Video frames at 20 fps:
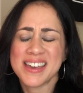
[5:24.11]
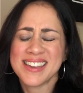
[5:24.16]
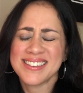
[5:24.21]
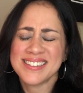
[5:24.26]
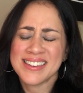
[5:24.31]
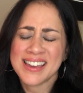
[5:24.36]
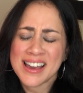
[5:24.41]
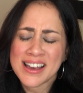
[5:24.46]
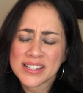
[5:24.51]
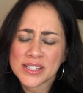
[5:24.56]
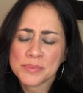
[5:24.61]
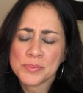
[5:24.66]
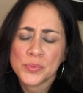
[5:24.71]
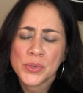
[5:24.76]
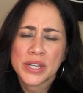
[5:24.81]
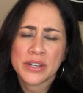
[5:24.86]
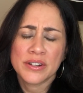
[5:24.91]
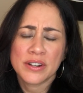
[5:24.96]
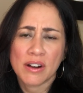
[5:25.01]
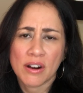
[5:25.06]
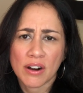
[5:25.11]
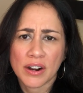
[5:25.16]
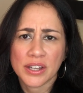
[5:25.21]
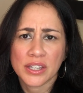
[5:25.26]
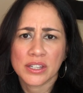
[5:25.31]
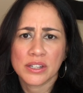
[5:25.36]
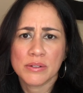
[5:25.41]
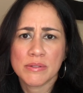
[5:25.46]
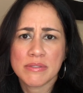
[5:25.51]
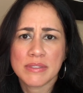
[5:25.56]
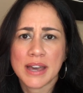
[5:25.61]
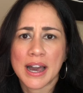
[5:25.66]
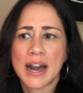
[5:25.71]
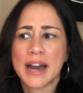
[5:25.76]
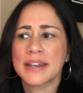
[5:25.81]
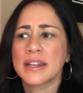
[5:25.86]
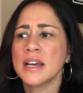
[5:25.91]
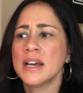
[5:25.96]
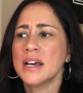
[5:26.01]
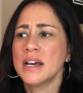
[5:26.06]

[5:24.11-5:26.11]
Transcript: And yes, we could argue that